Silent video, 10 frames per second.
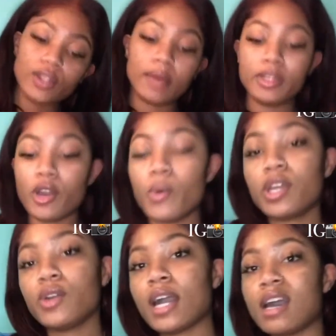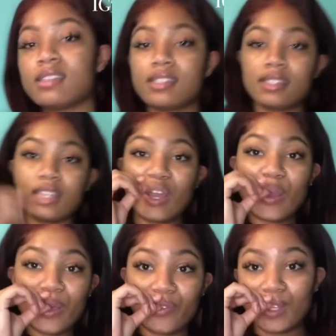let me know what you guys think,
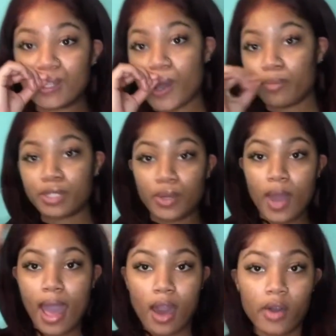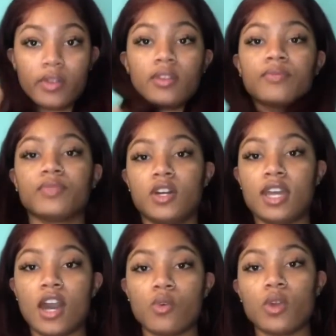if this helped you out on
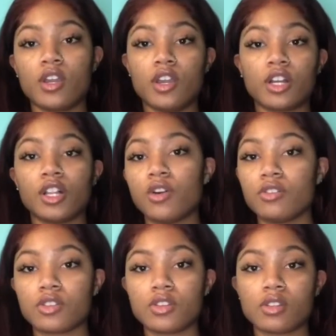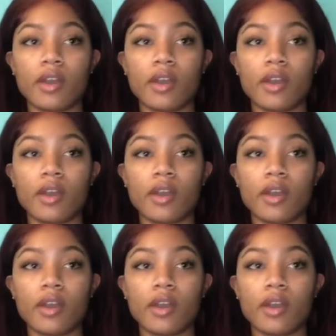how to wear your closures.